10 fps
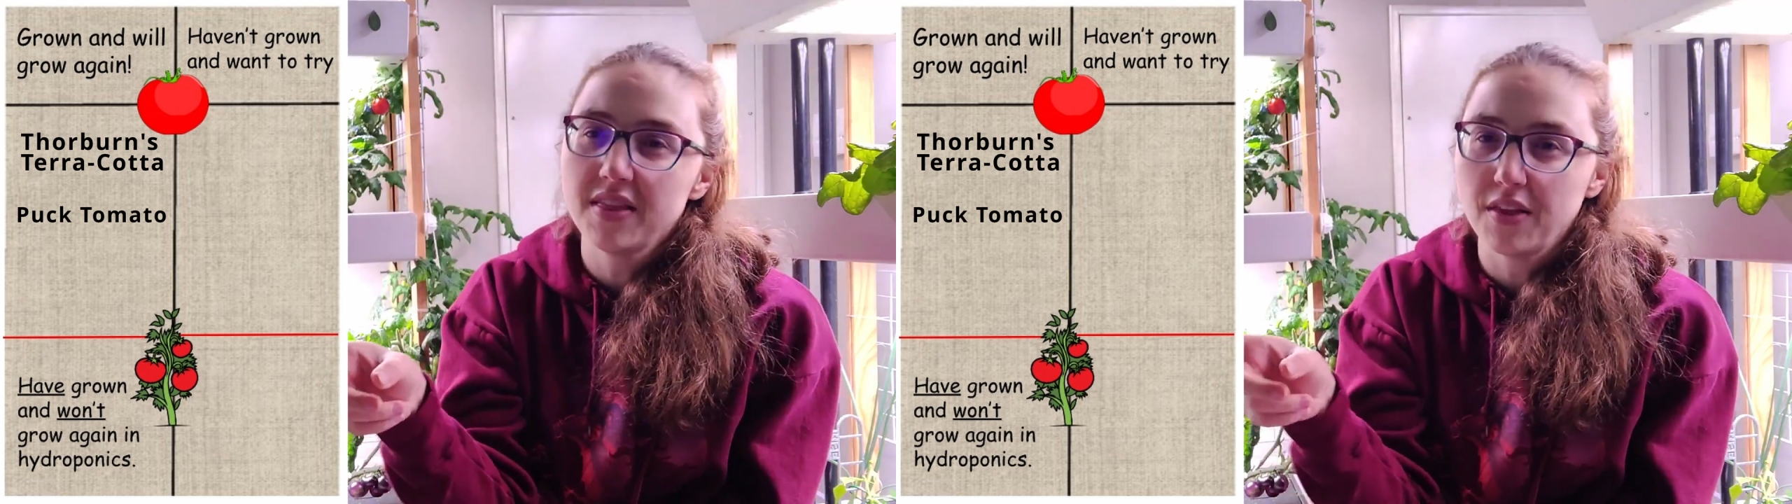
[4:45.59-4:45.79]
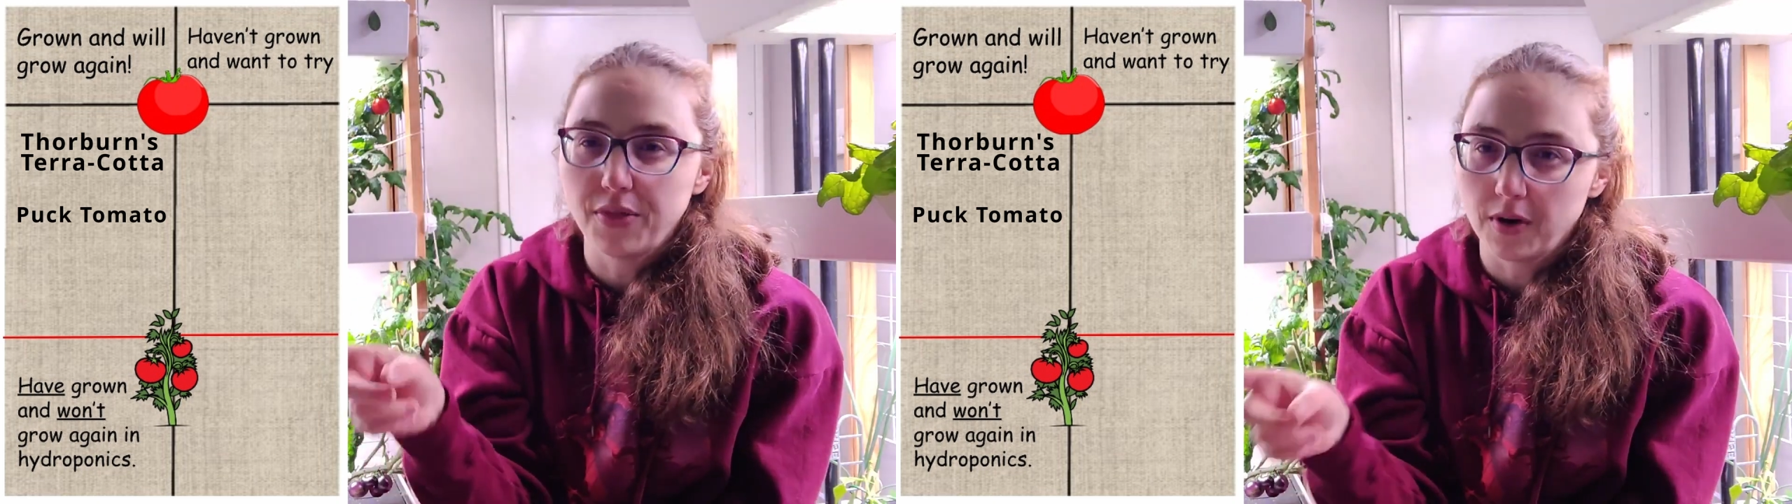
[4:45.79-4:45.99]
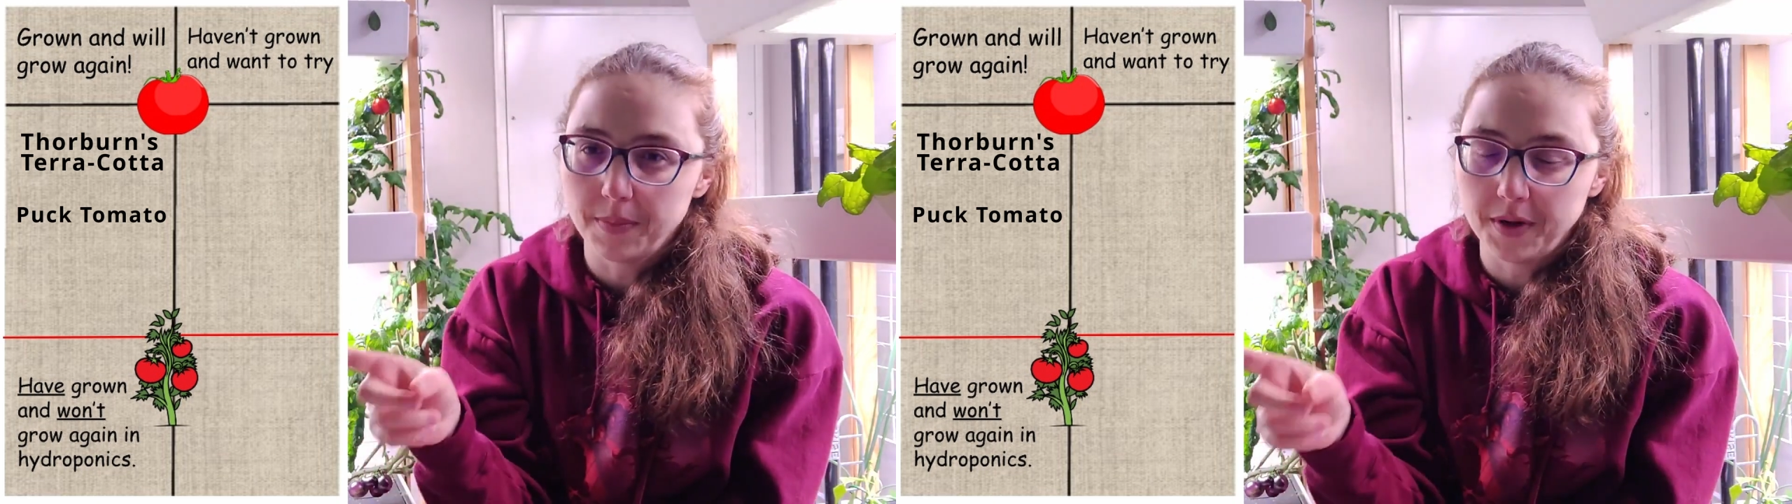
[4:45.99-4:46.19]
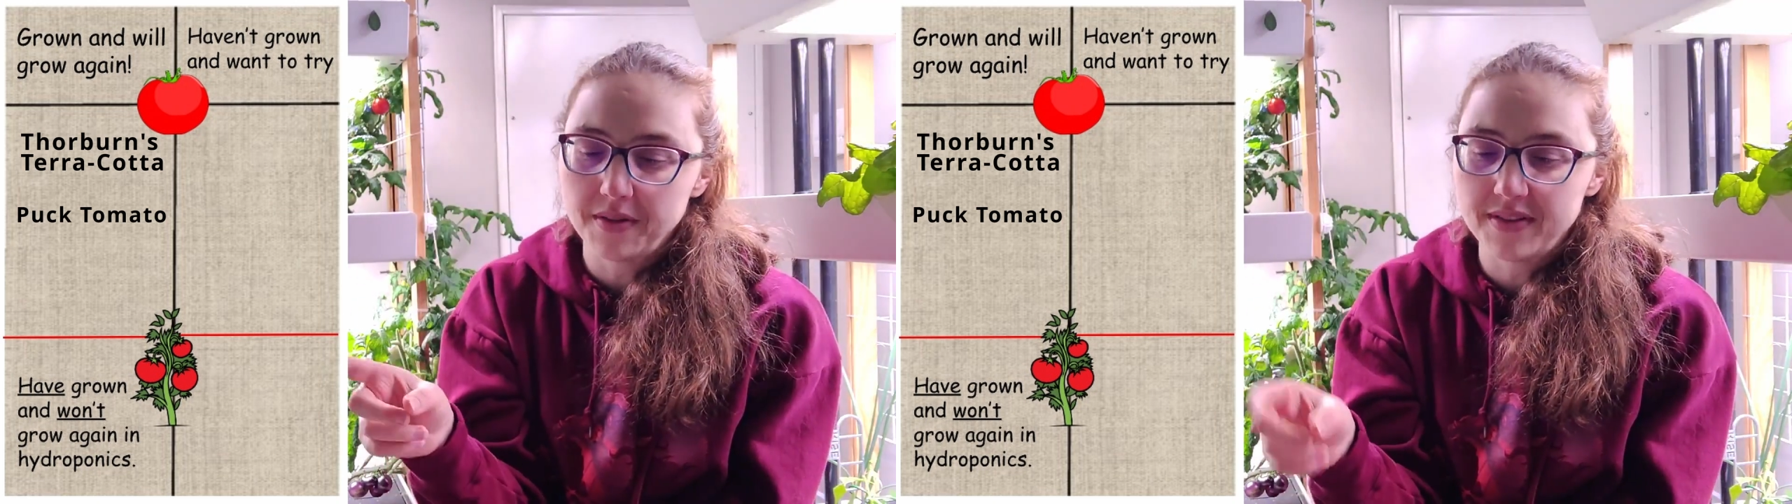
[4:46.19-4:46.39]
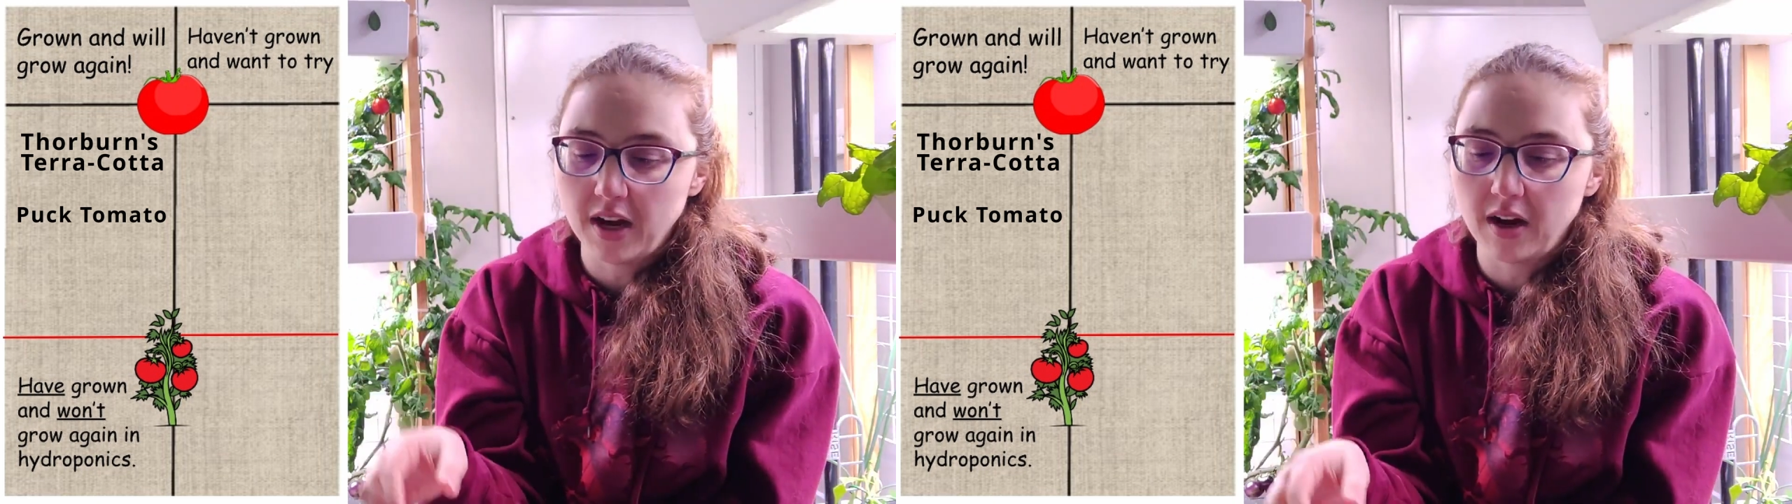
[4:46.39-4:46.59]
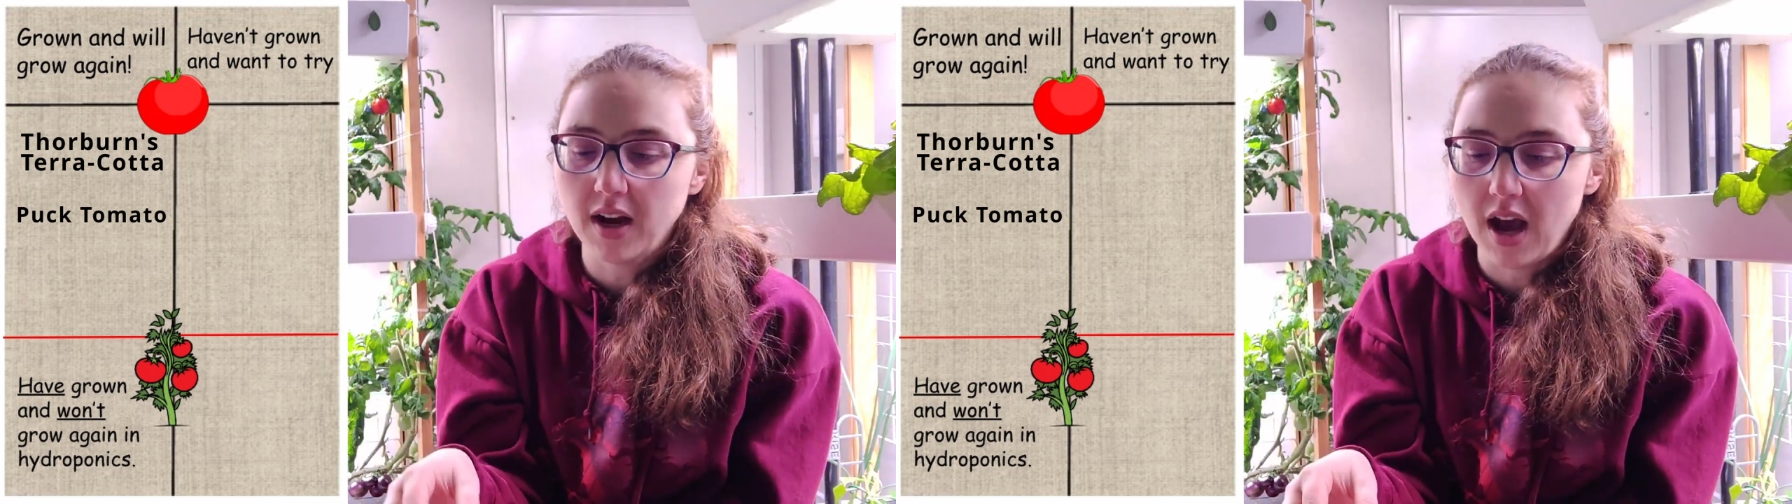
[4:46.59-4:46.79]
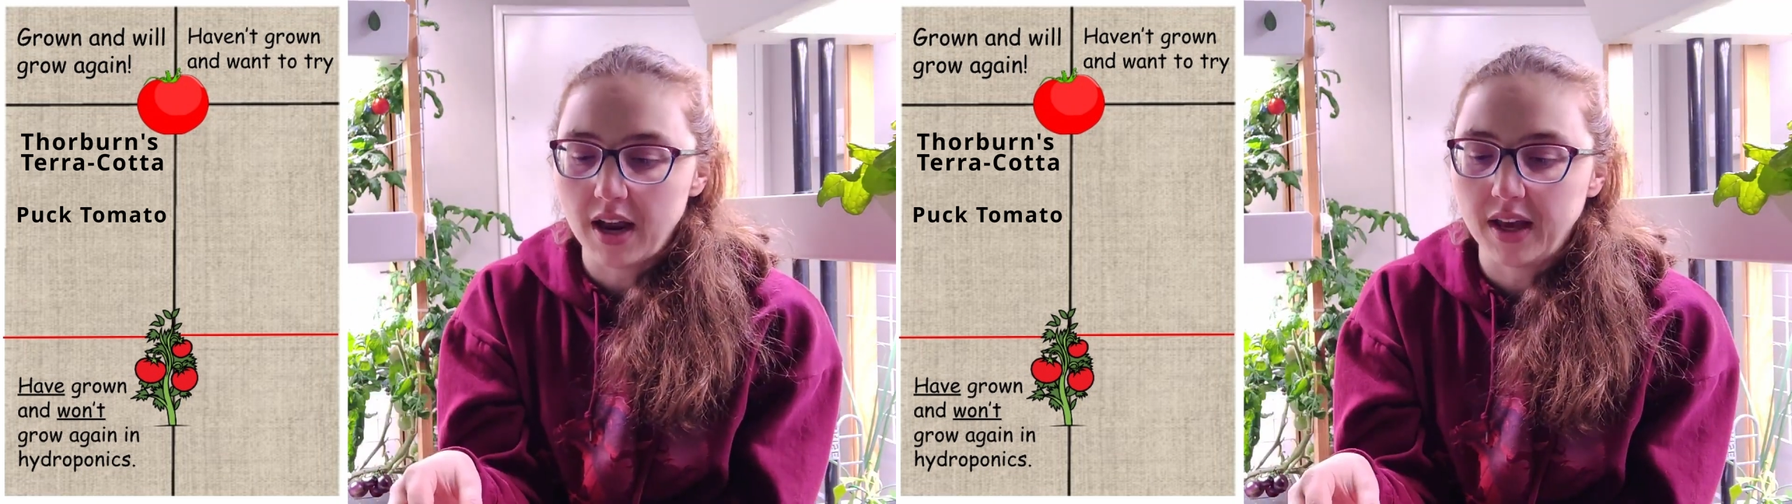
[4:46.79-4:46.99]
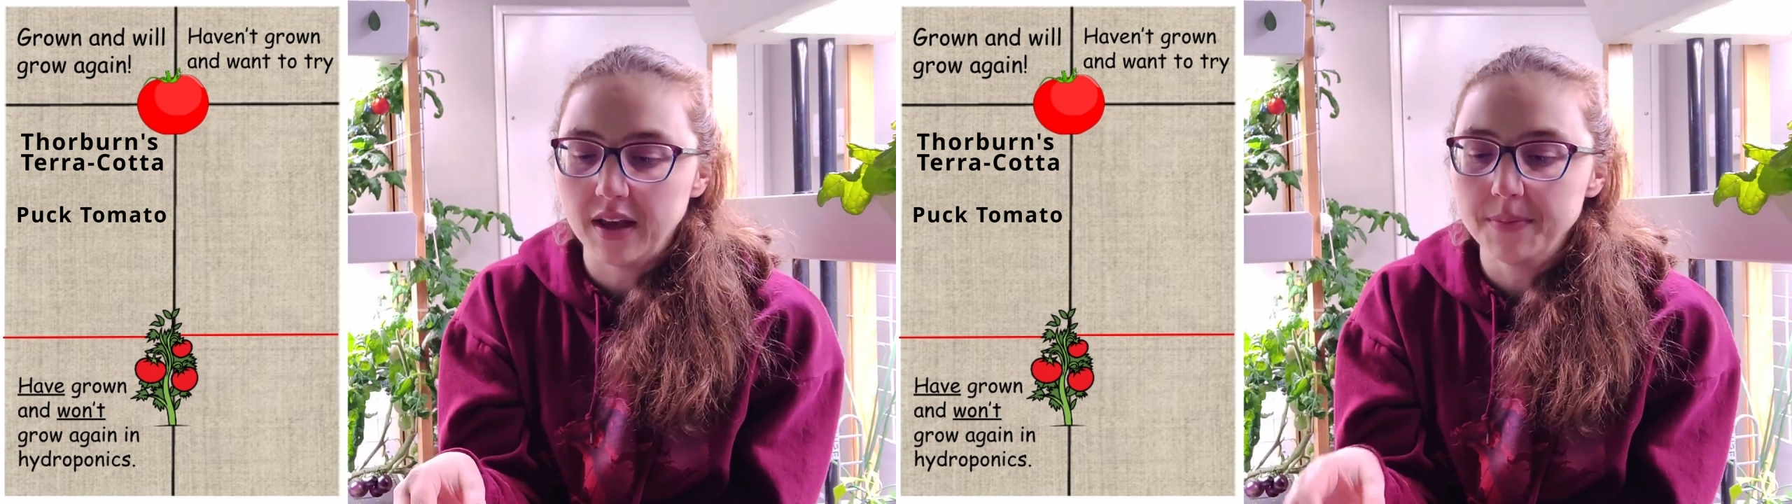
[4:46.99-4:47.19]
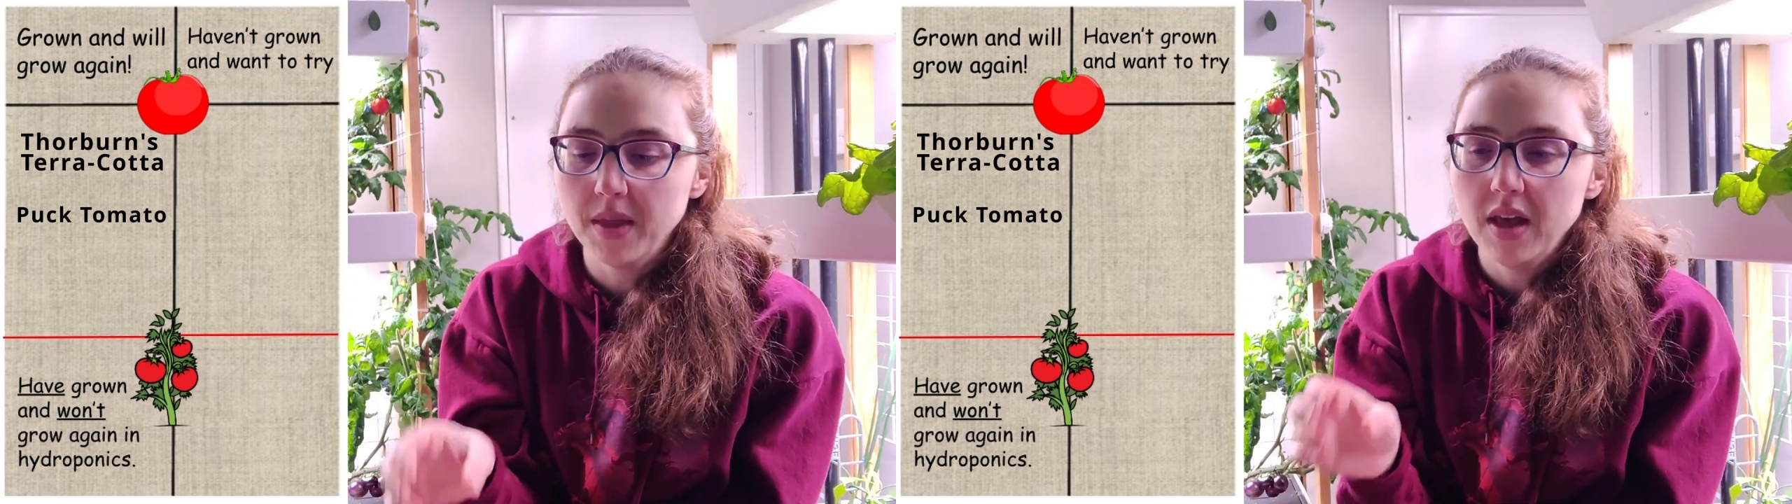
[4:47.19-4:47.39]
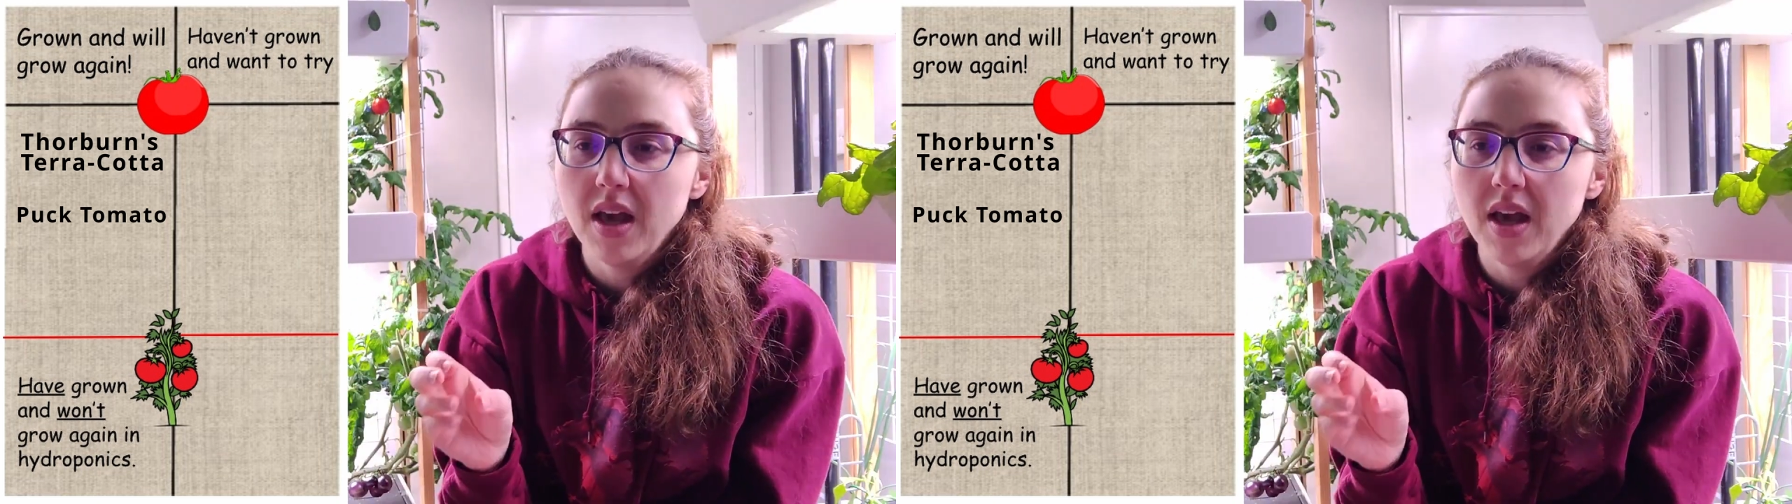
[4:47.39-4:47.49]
than the Thorburns Terracotta.